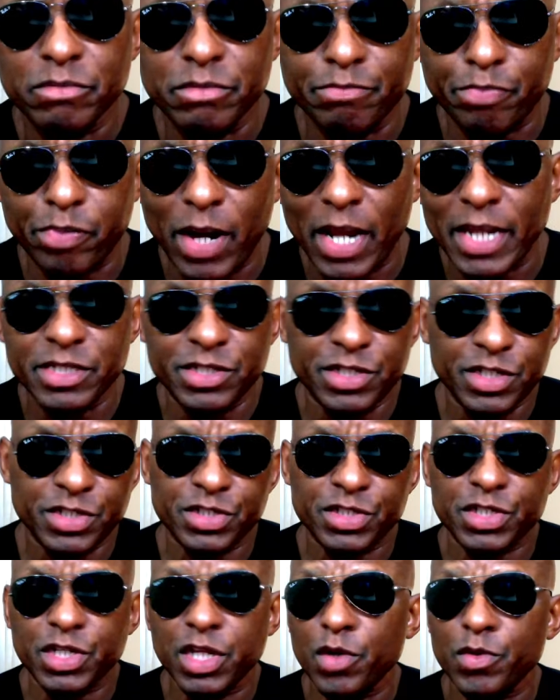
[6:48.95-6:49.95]
Probably
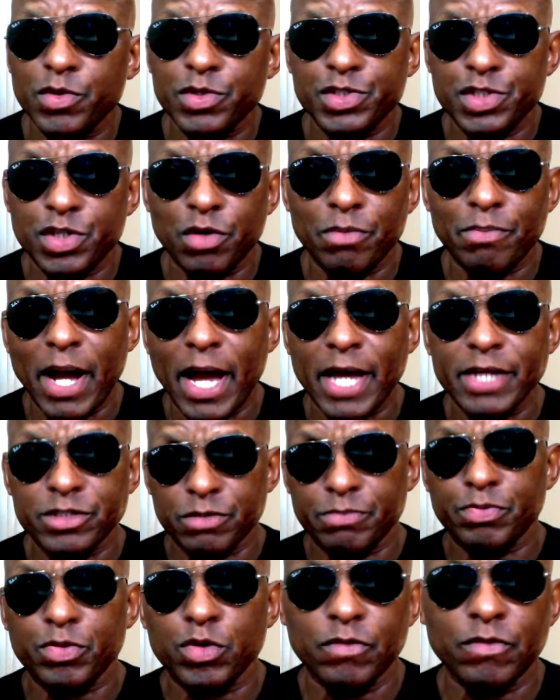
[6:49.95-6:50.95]
just as low as Joe Biden's
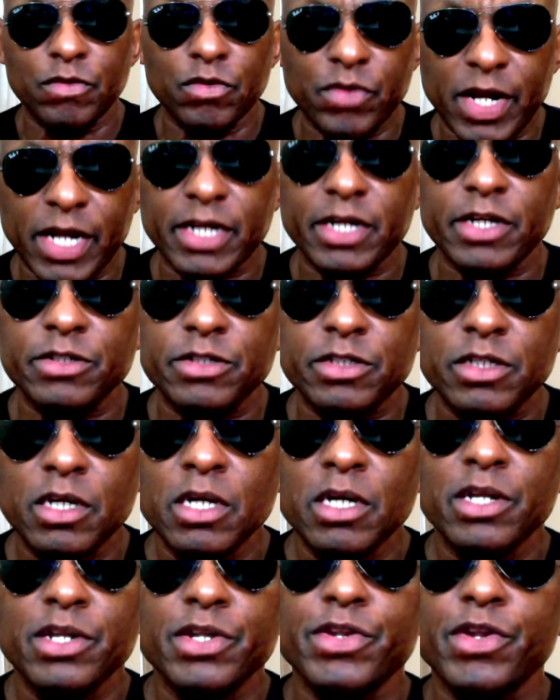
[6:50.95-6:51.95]
approval records.
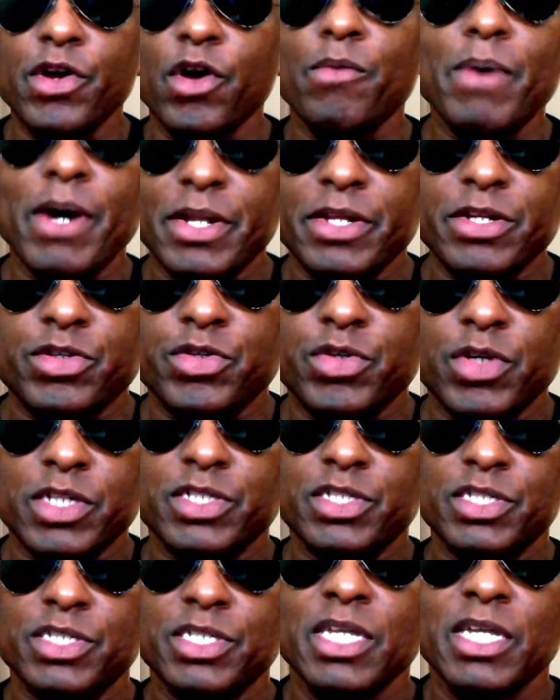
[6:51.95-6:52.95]
Nobody
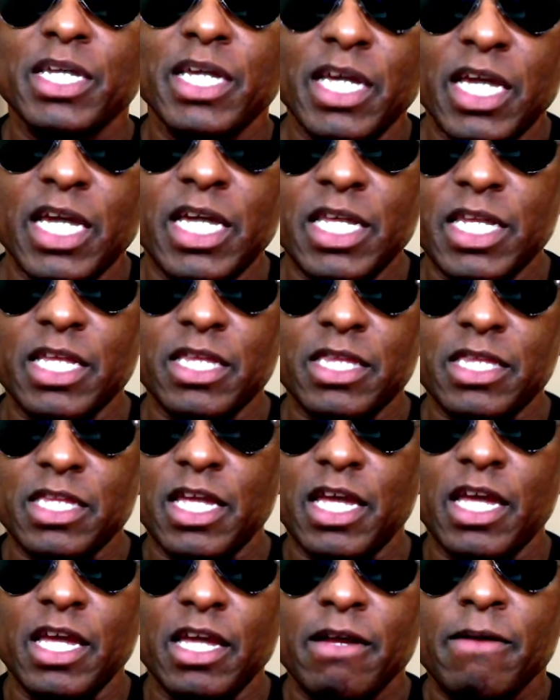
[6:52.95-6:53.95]
trusts
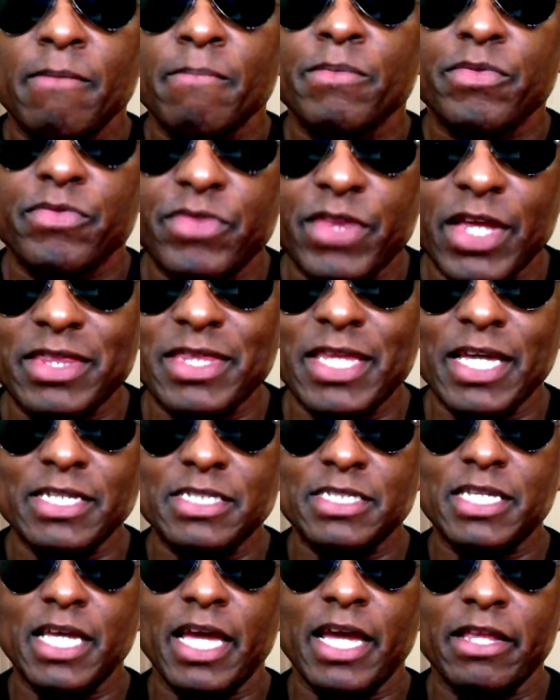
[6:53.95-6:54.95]
anything that they
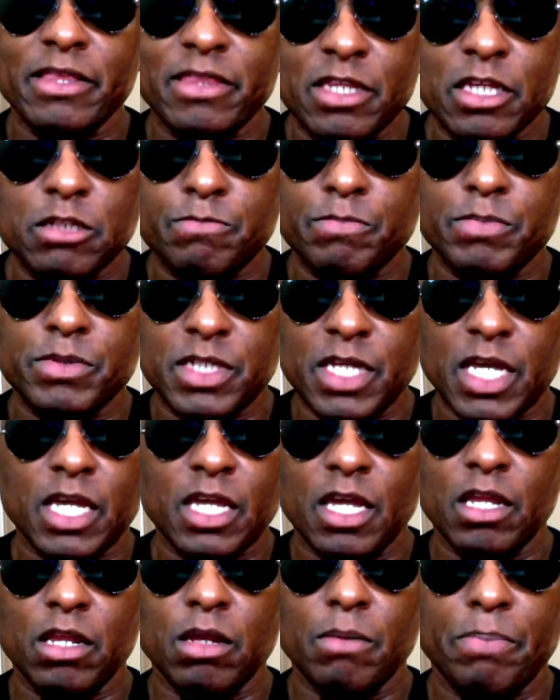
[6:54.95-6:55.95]
say at this
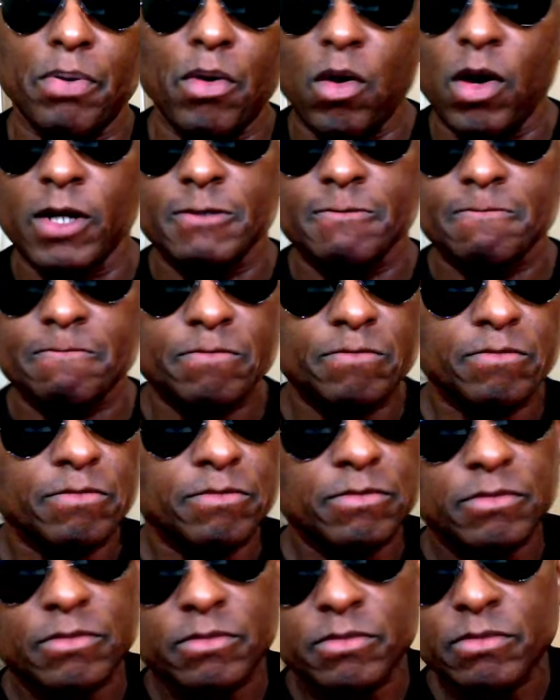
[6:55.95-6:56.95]
particular point.
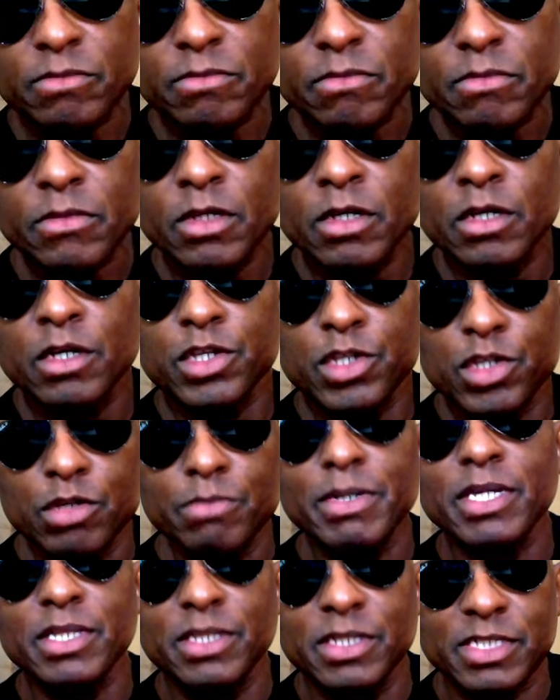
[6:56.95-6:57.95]
You
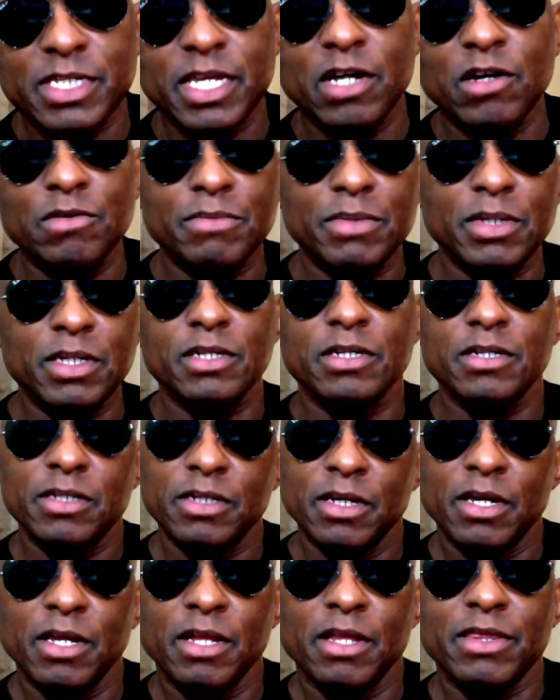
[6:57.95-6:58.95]
mean to tell me
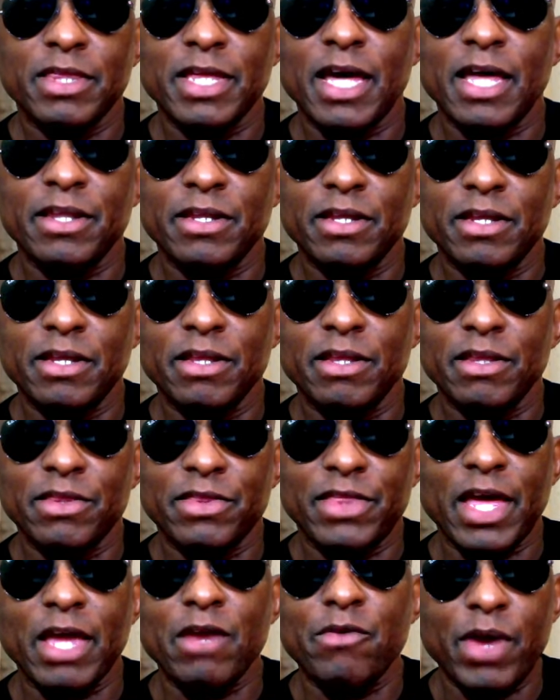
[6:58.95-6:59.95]
that
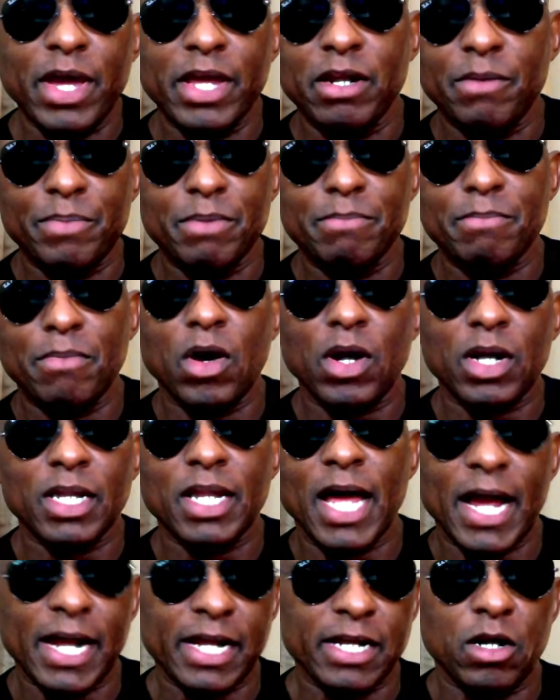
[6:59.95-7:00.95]
they ran up in
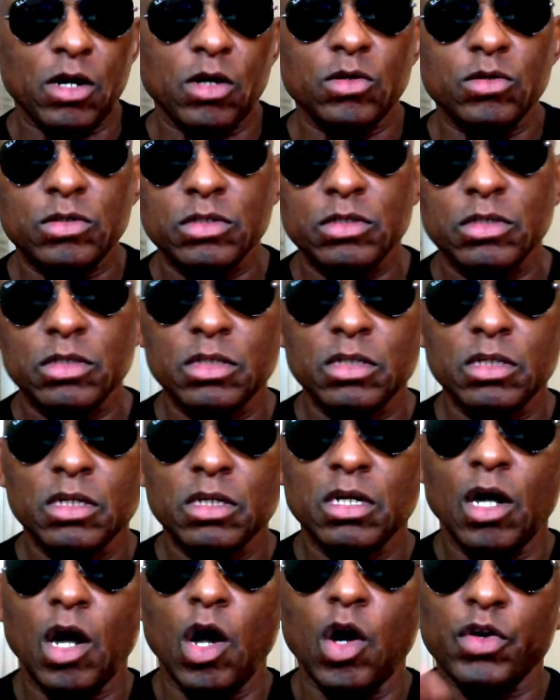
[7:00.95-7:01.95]
Mar-a-Lago
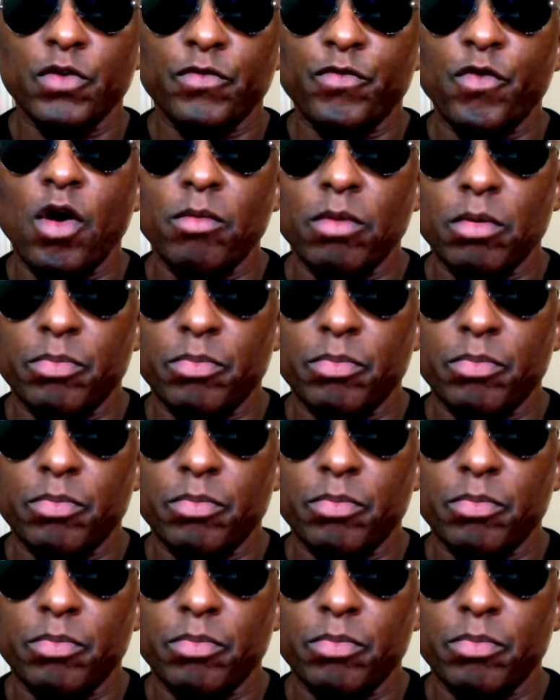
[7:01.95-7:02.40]
on a former